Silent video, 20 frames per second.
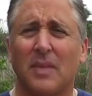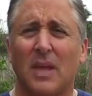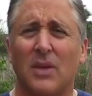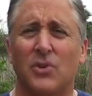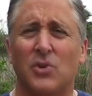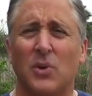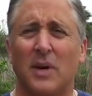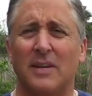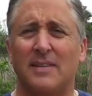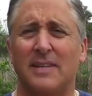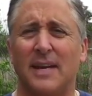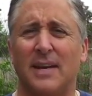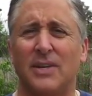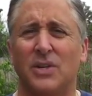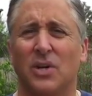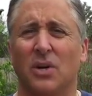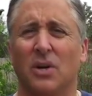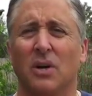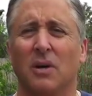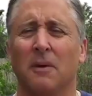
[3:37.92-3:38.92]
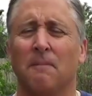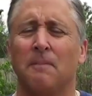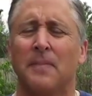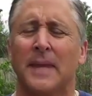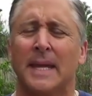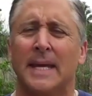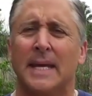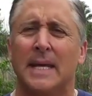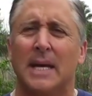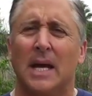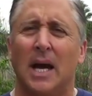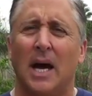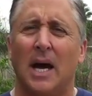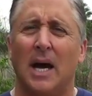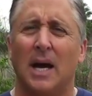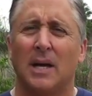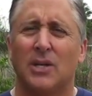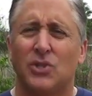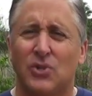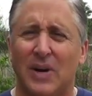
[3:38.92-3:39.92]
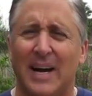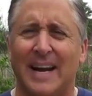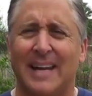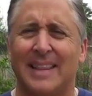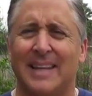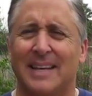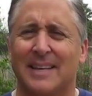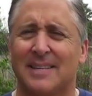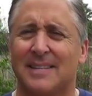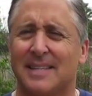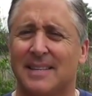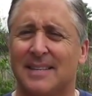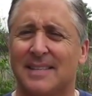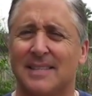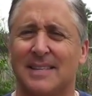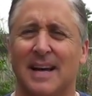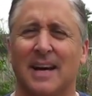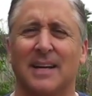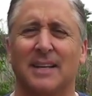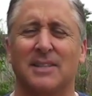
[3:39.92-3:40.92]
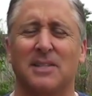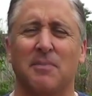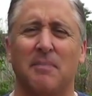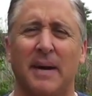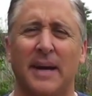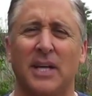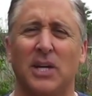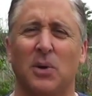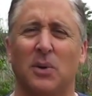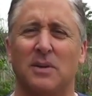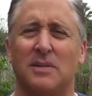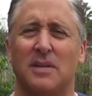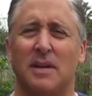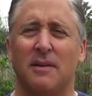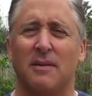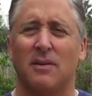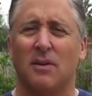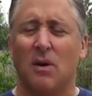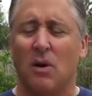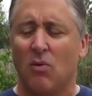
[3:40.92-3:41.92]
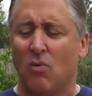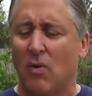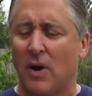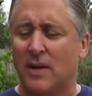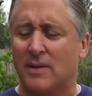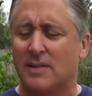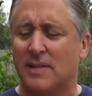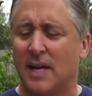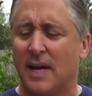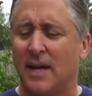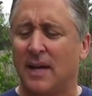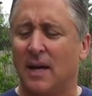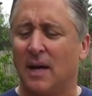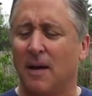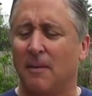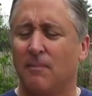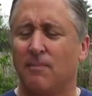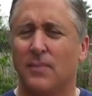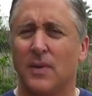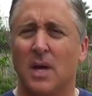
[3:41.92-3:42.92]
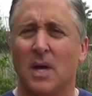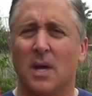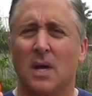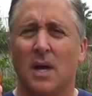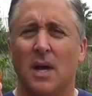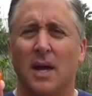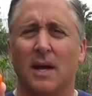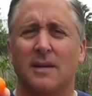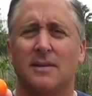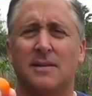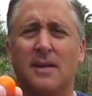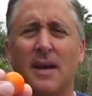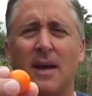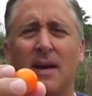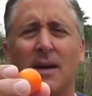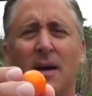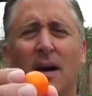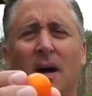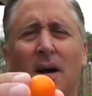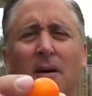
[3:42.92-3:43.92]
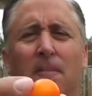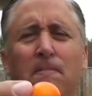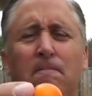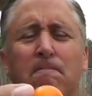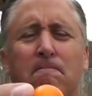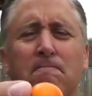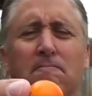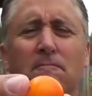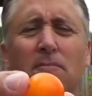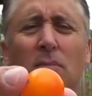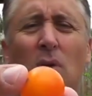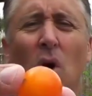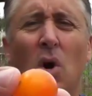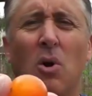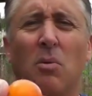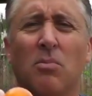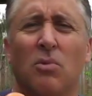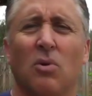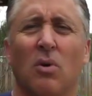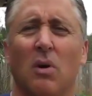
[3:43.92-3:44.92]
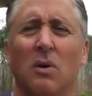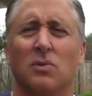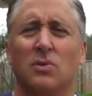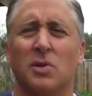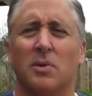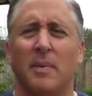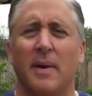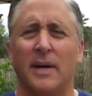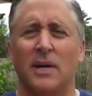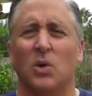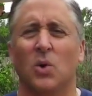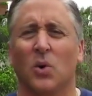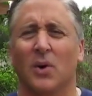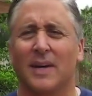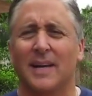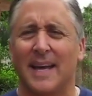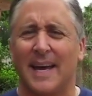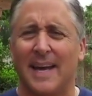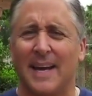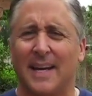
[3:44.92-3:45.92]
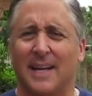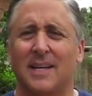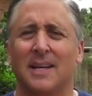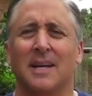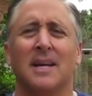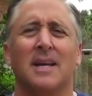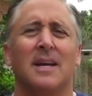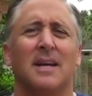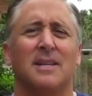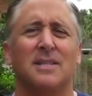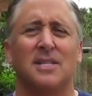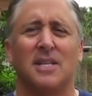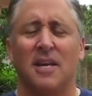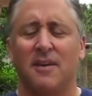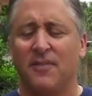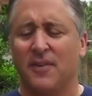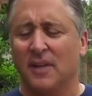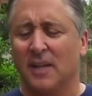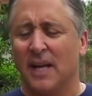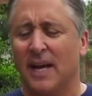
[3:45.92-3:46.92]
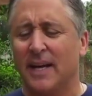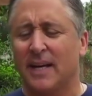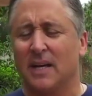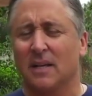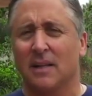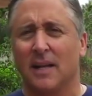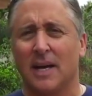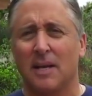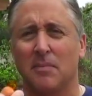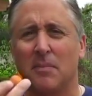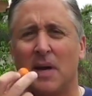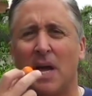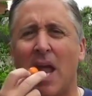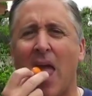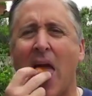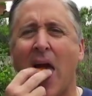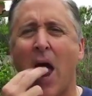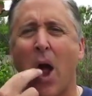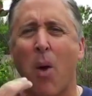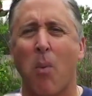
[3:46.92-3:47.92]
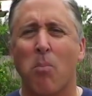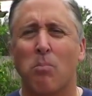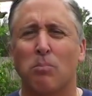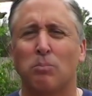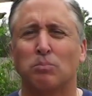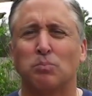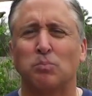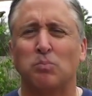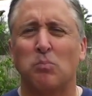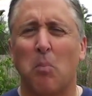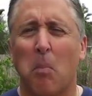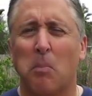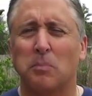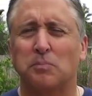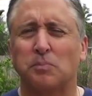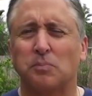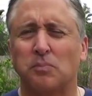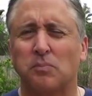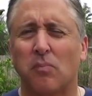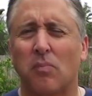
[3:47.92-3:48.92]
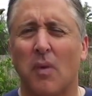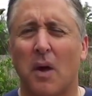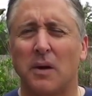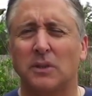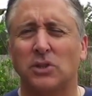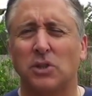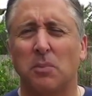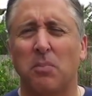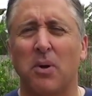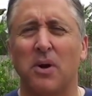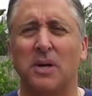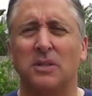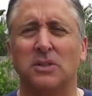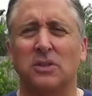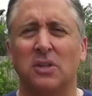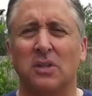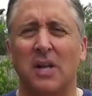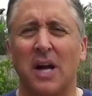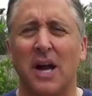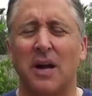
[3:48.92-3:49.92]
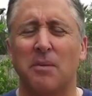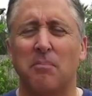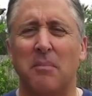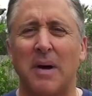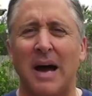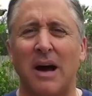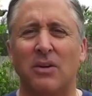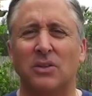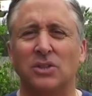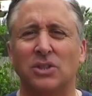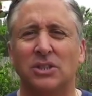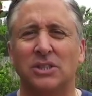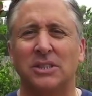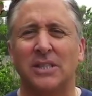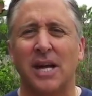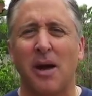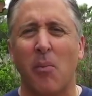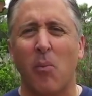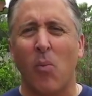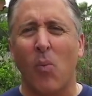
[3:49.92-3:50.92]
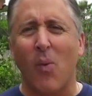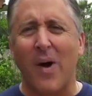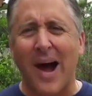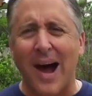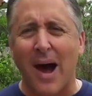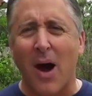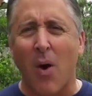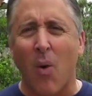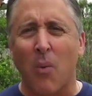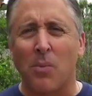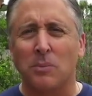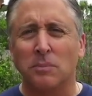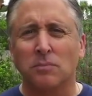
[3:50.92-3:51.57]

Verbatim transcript: so I said to her, Uh, try this. This is not a tomato. It's a it's a uh, it's a uh, homegrown tomato, organic. See if you like it. Like me, she put it in her mouth and she said, "Wow,